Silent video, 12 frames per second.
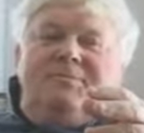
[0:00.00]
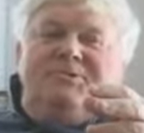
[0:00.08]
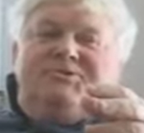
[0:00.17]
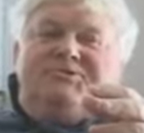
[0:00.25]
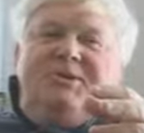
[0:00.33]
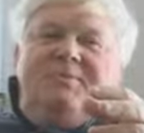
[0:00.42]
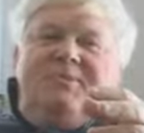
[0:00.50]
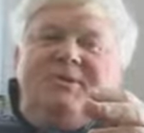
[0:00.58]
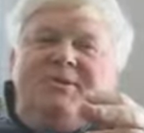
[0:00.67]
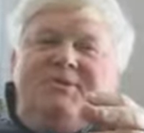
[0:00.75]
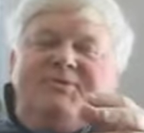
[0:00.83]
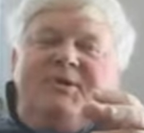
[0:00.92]
to see
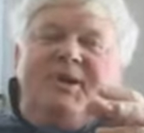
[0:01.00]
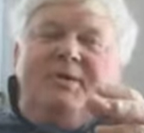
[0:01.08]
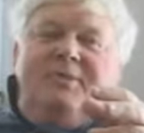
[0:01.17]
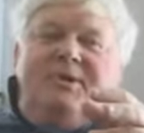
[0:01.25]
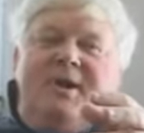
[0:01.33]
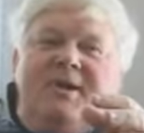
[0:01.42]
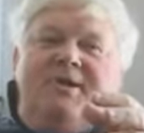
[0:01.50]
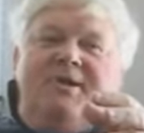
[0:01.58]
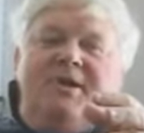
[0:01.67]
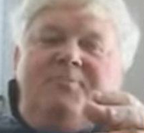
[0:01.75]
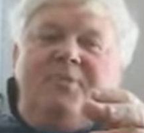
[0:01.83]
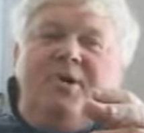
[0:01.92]
me, because they gave me a
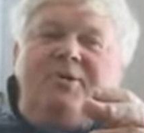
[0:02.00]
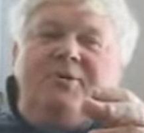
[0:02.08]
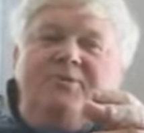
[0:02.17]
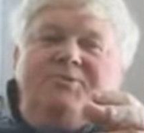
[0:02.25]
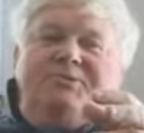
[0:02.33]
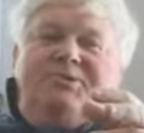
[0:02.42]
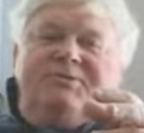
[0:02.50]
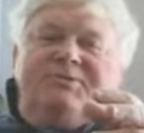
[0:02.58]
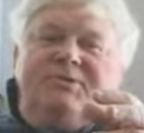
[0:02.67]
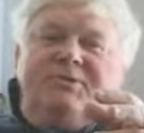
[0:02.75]
90-day prognosis.